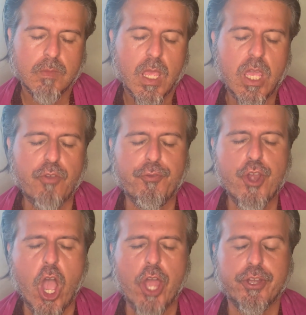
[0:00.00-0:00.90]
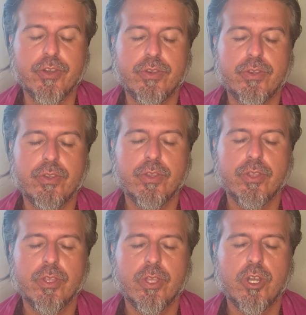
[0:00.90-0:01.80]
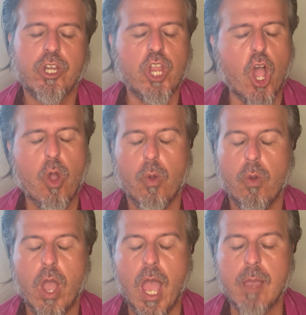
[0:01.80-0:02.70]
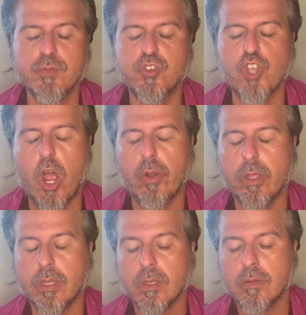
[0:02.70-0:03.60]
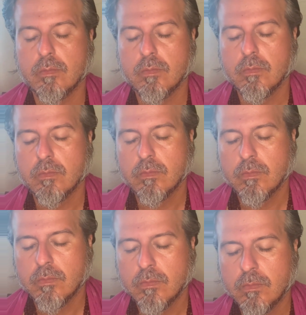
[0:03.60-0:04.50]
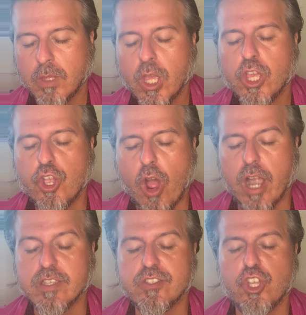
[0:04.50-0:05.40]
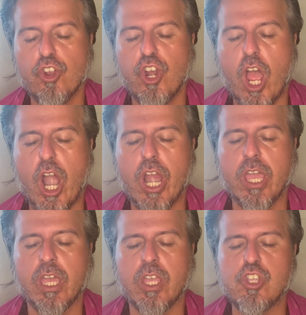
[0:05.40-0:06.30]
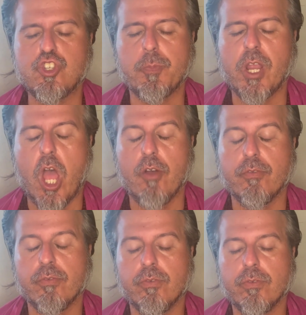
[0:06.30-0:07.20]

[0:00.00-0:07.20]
If not, no, I'm sorry. You are still learning to be loved.